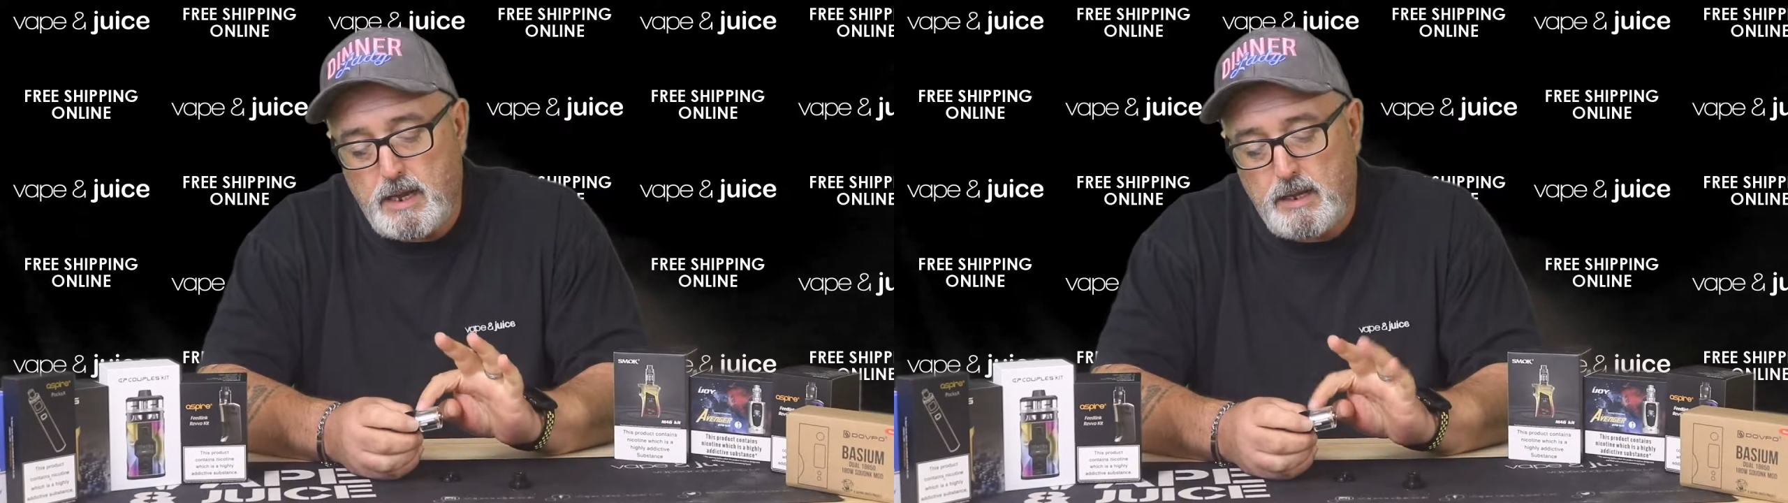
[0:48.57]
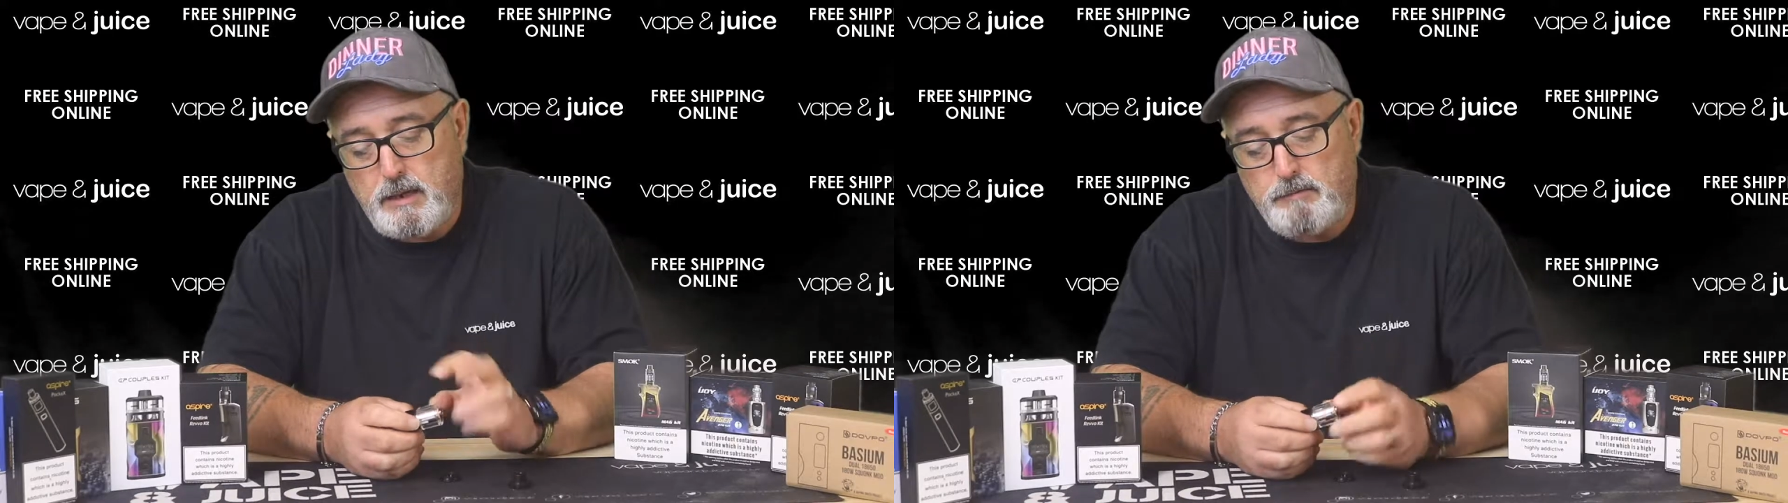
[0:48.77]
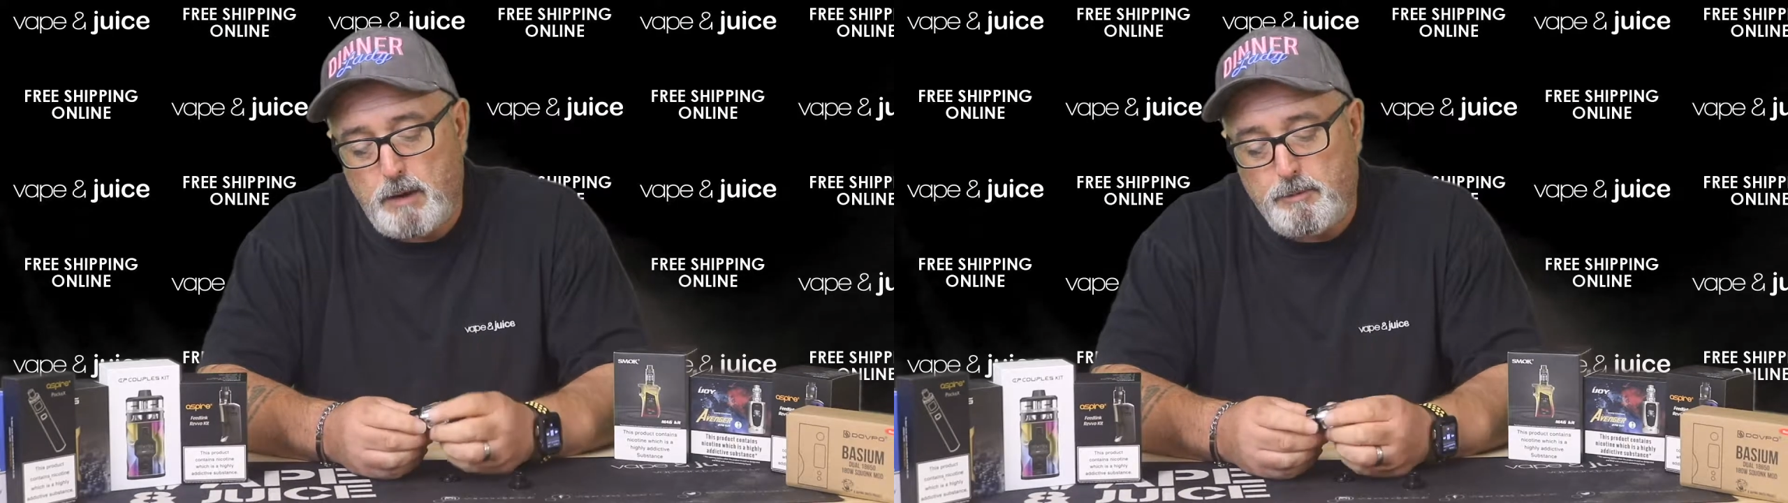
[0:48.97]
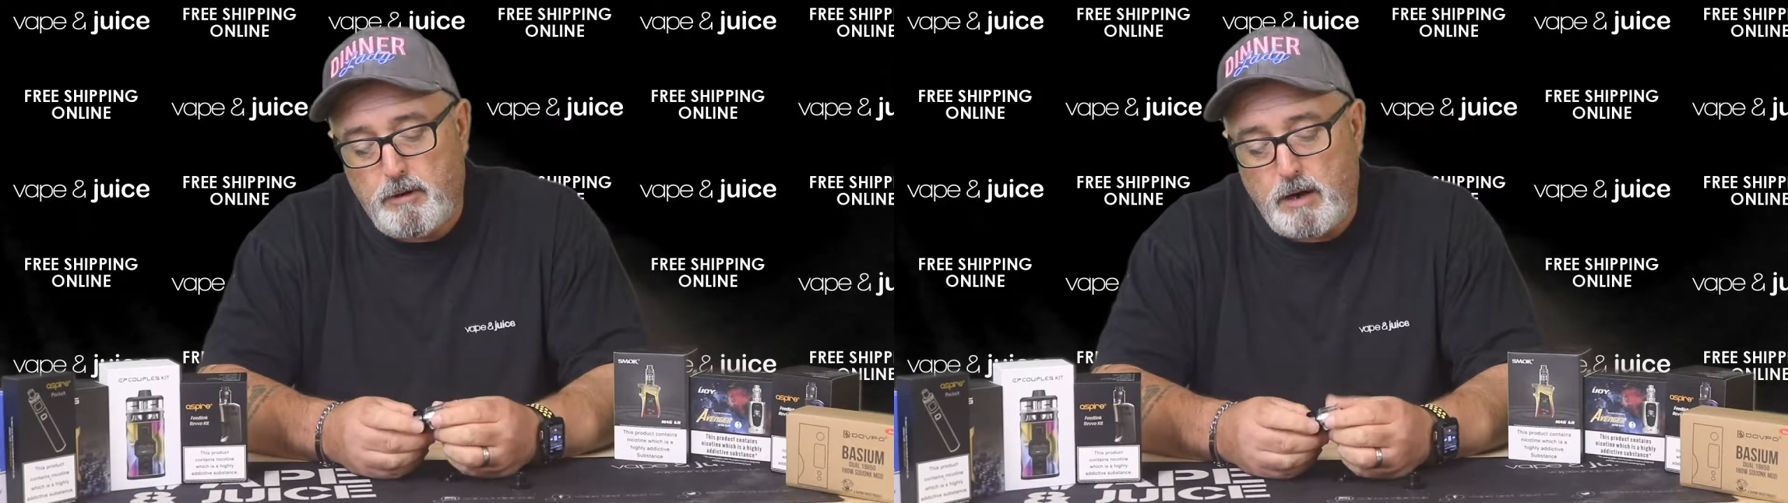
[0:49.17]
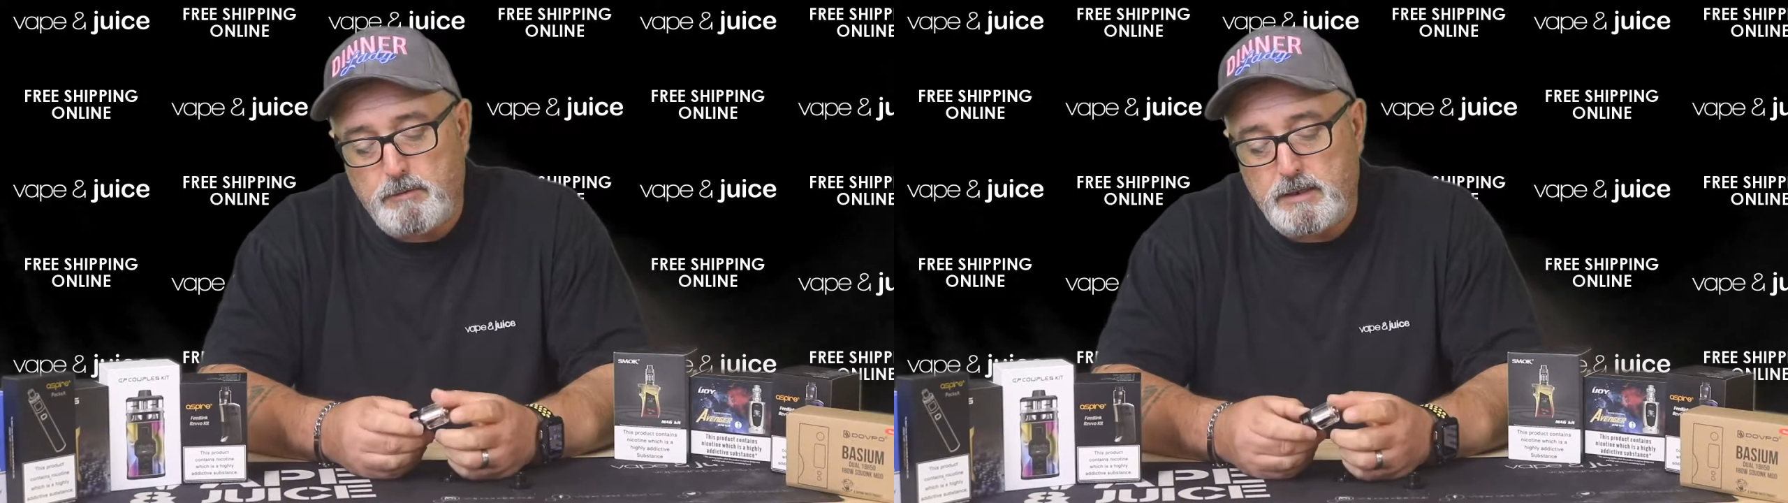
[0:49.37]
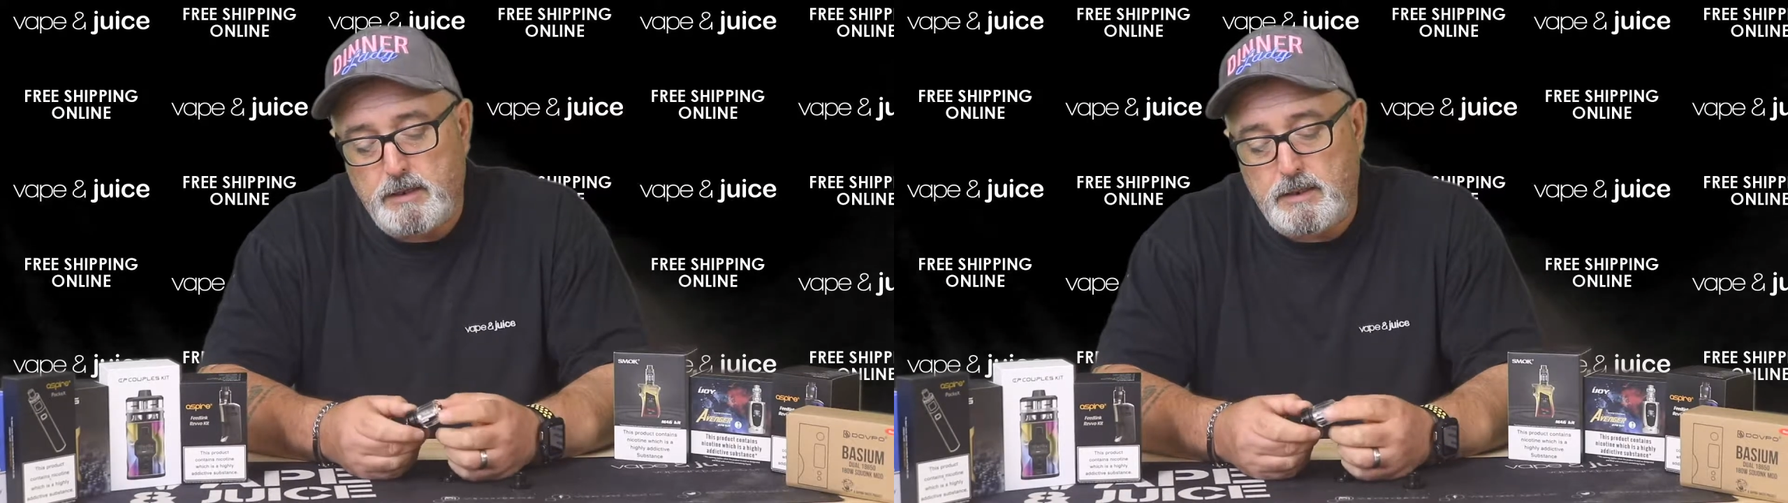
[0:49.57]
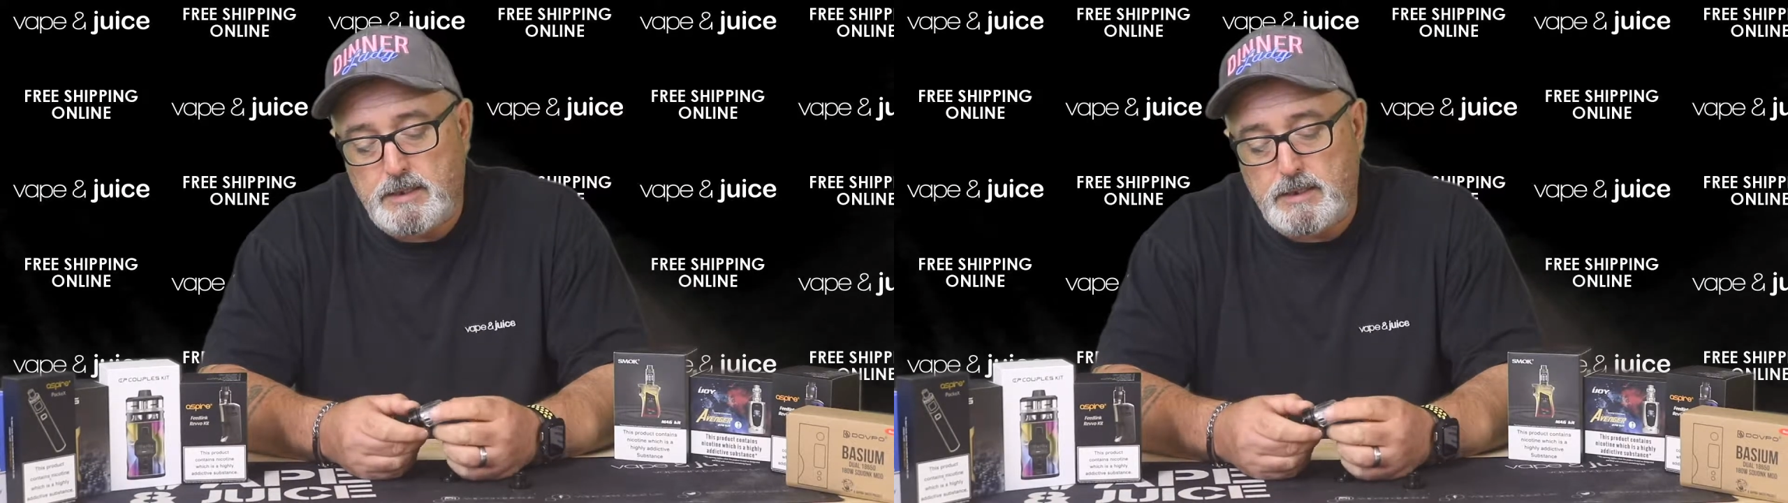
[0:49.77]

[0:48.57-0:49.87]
a rubber O-ring that the